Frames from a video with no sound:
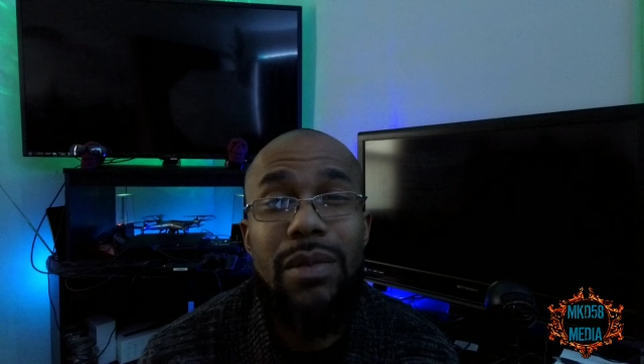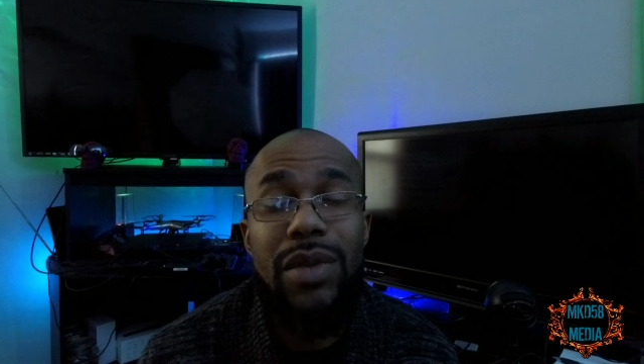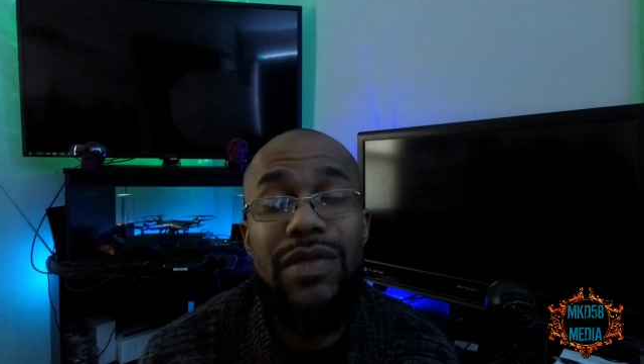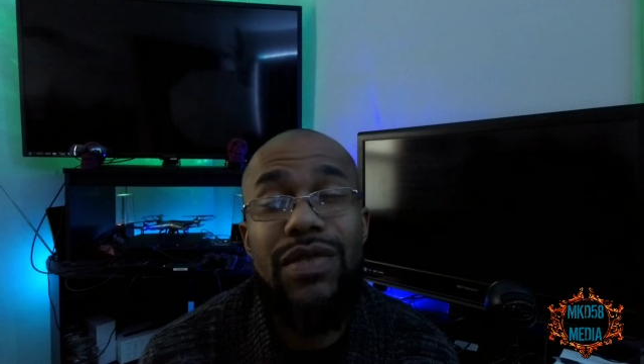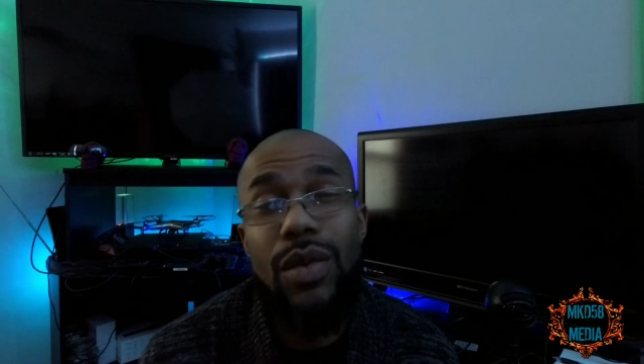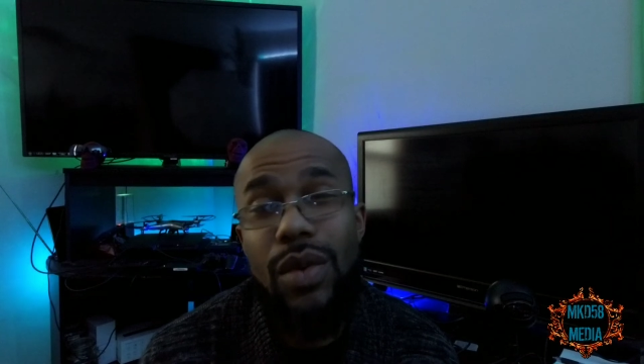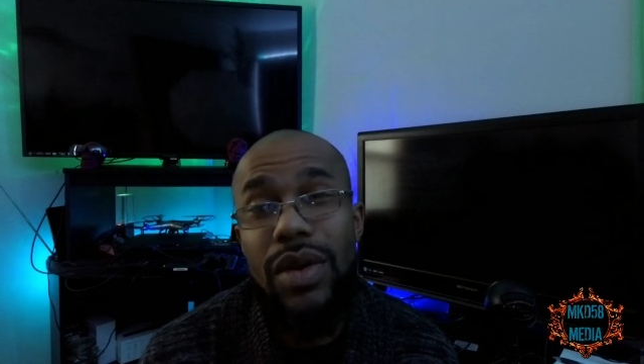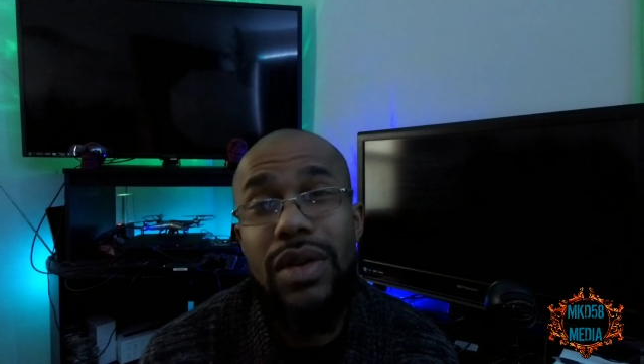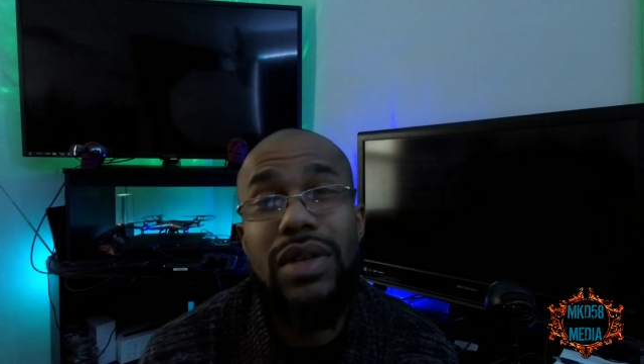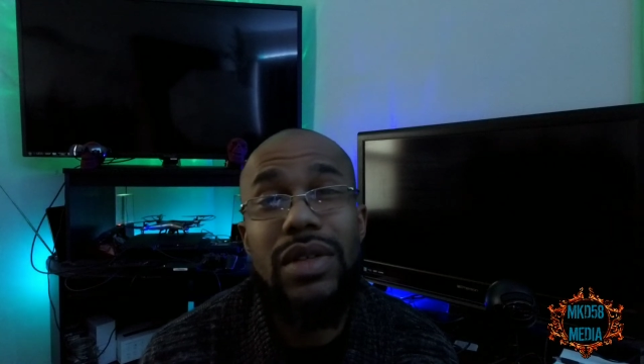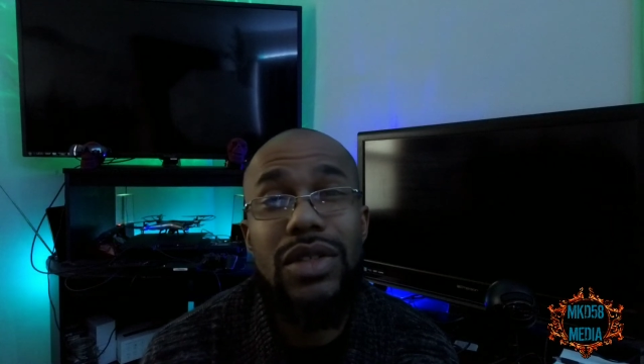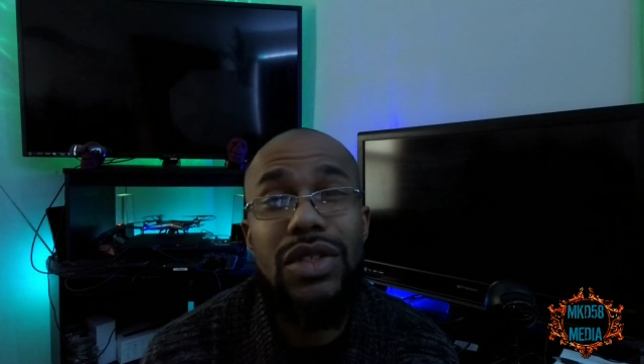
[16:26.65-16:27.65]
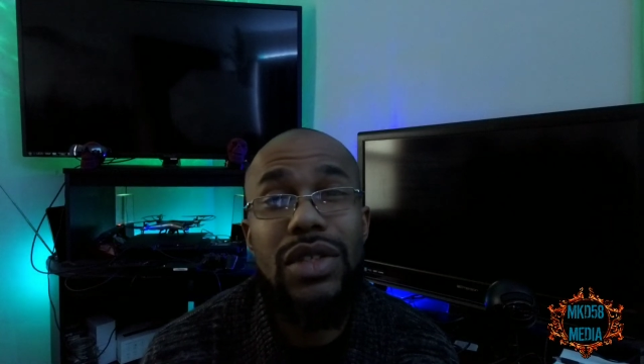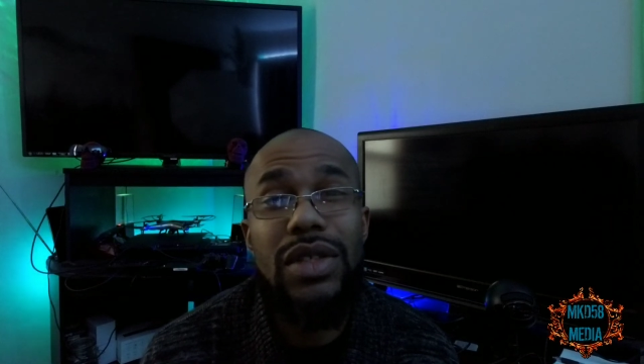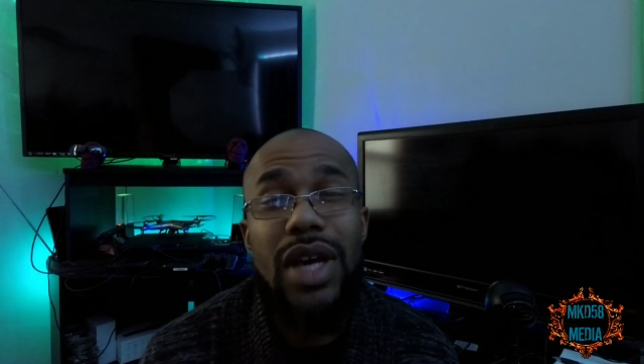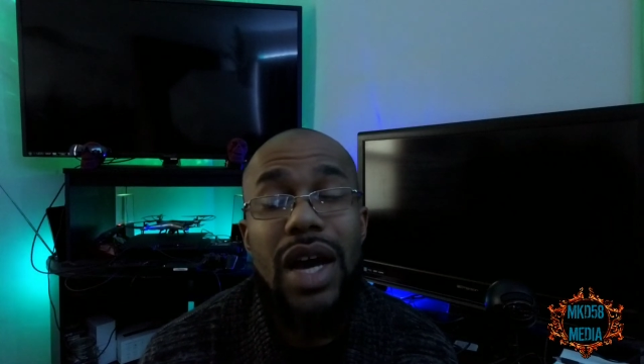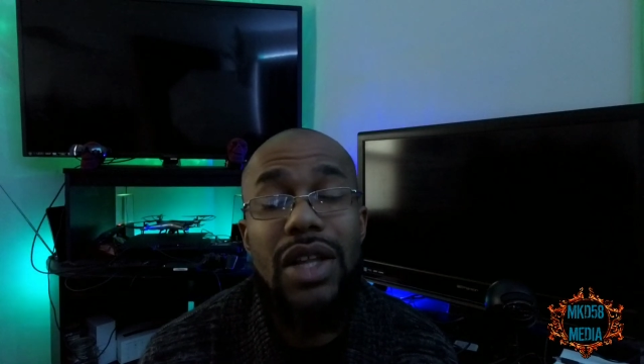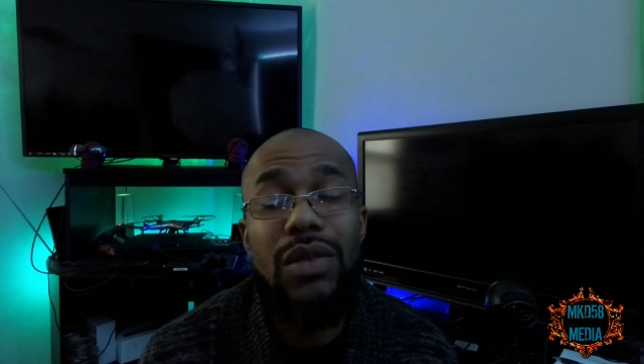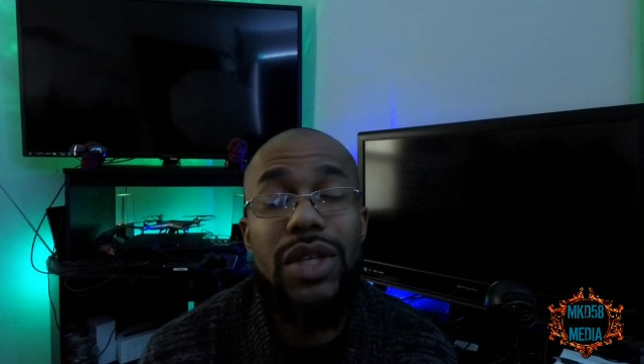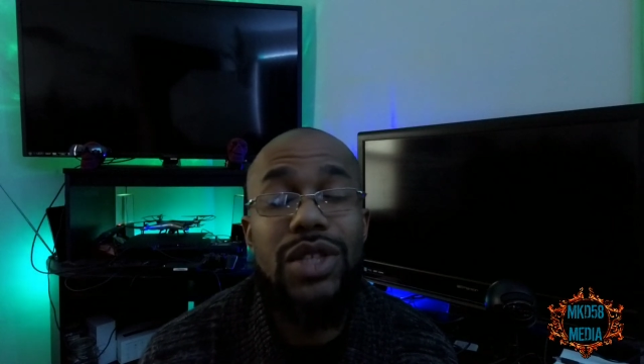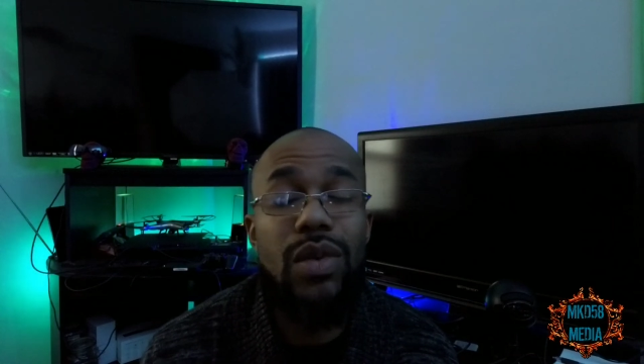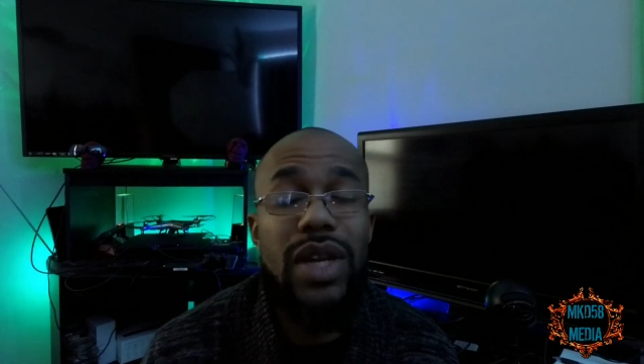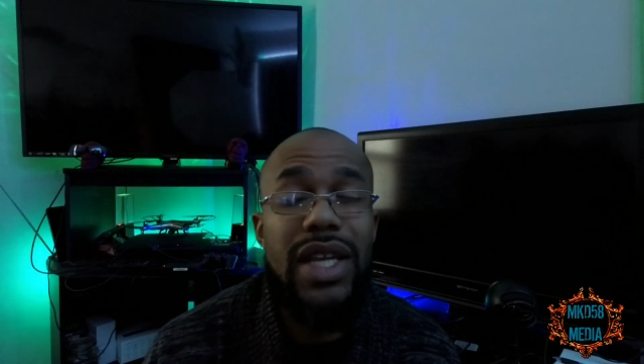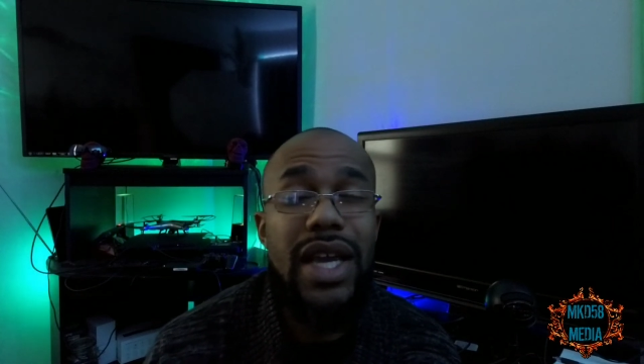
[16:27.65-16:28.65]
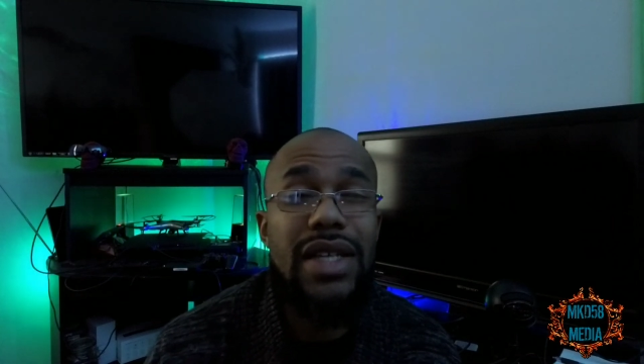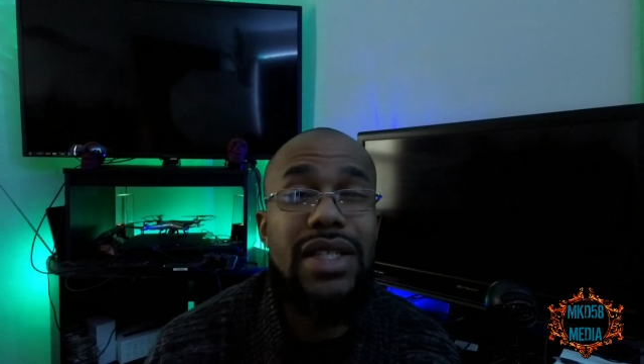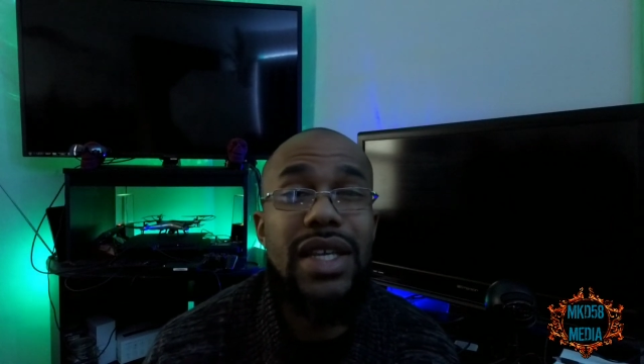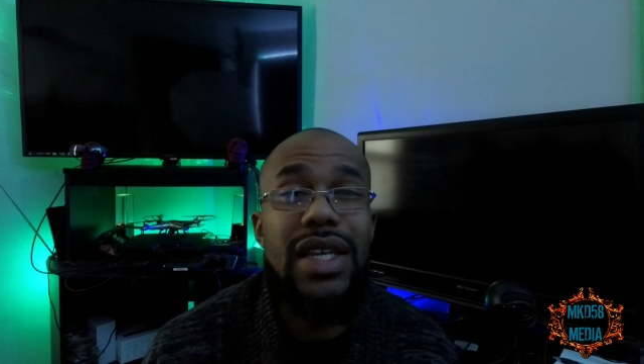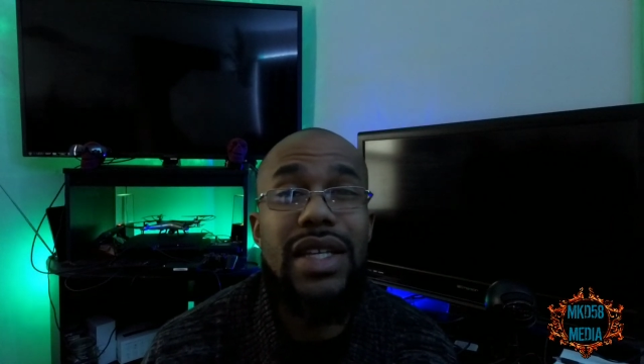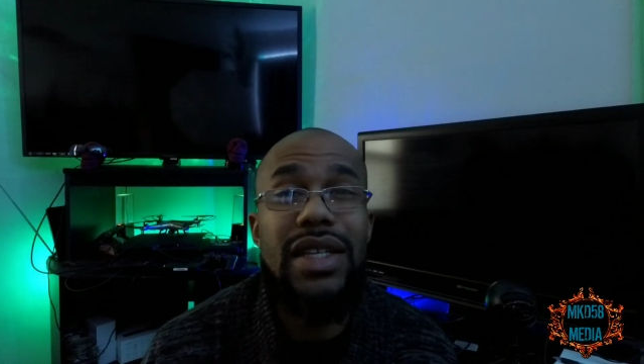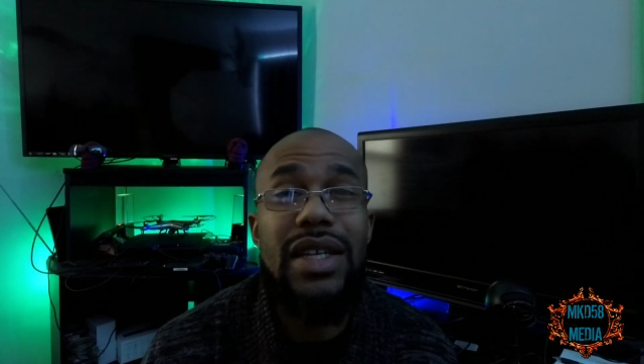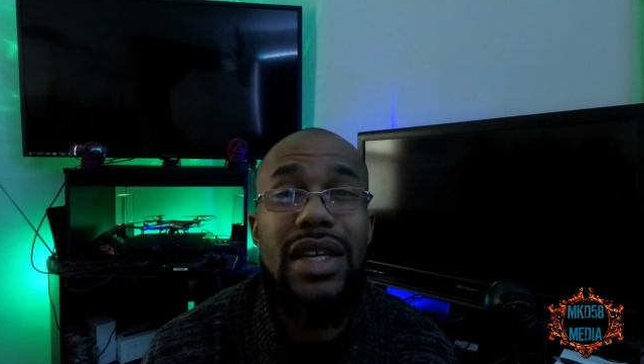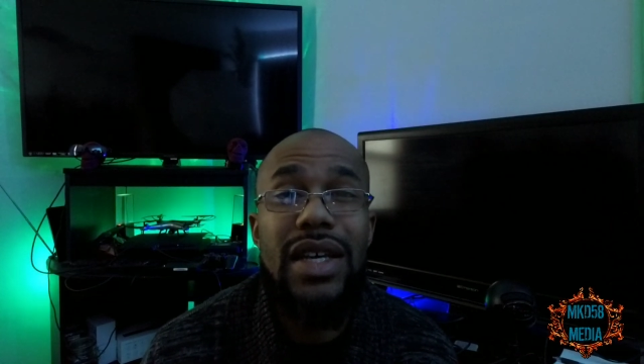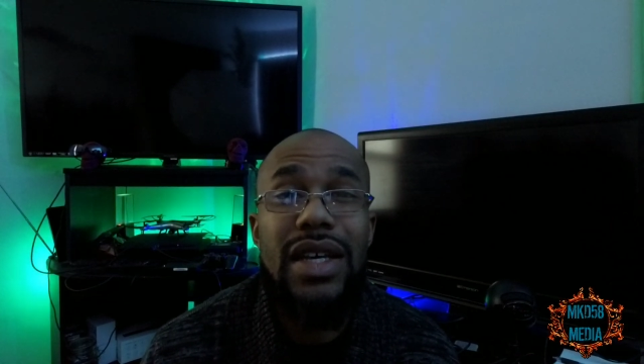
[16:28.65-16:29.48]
before Halloween 2018